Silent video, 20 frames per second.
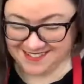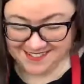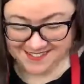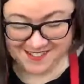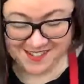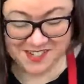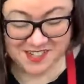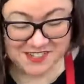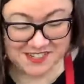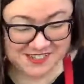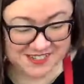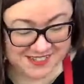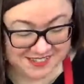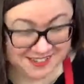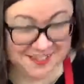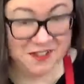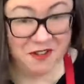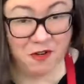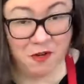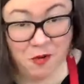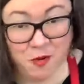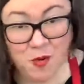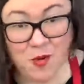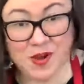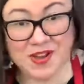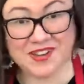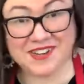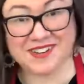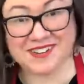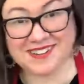which is
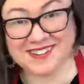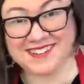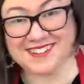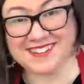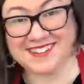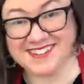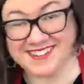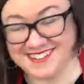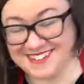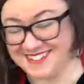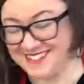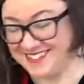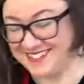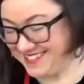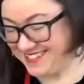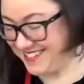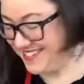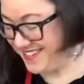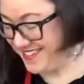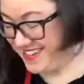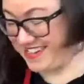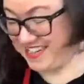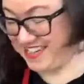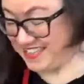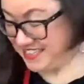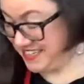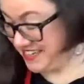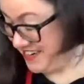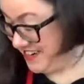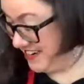quite
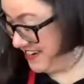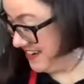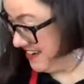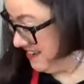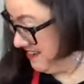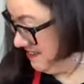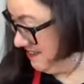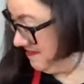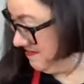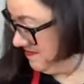exciting